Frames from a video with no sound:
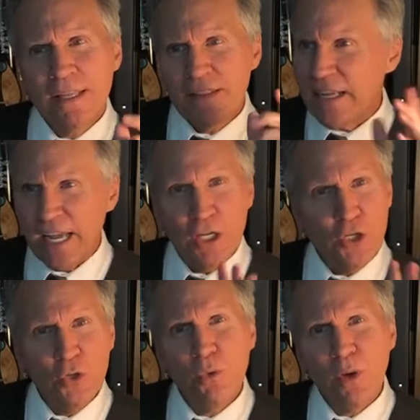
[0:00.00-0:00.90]
that I
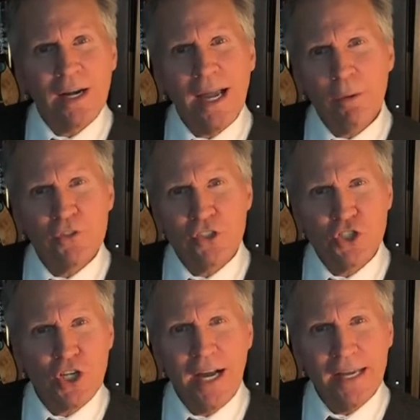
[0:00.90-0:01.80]
knew when I was a
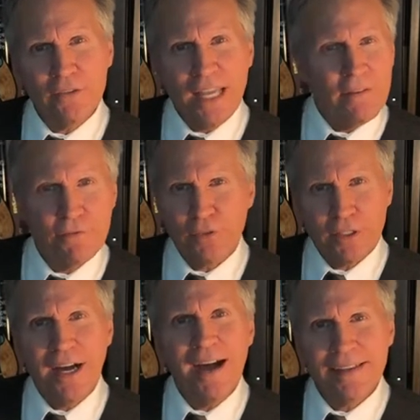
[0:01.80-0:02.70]
child and
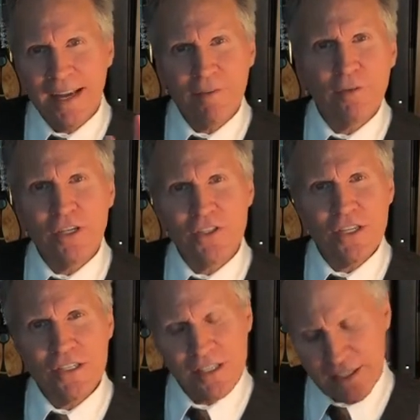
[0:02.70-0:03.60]
forgot ever
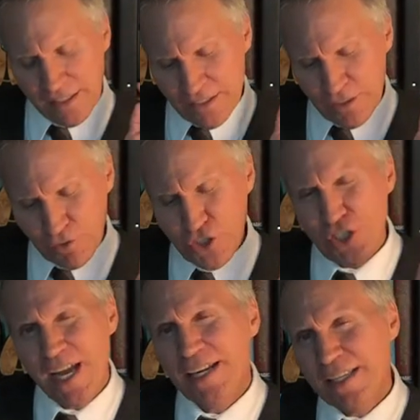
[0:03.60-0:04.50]
existed until
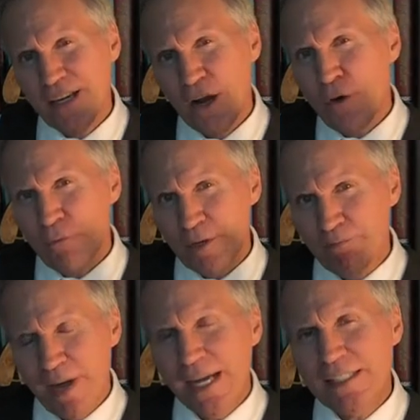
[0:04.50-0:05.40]
Shannon
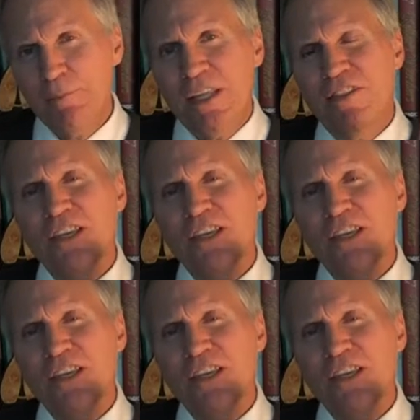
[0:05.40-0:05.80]
reminded me.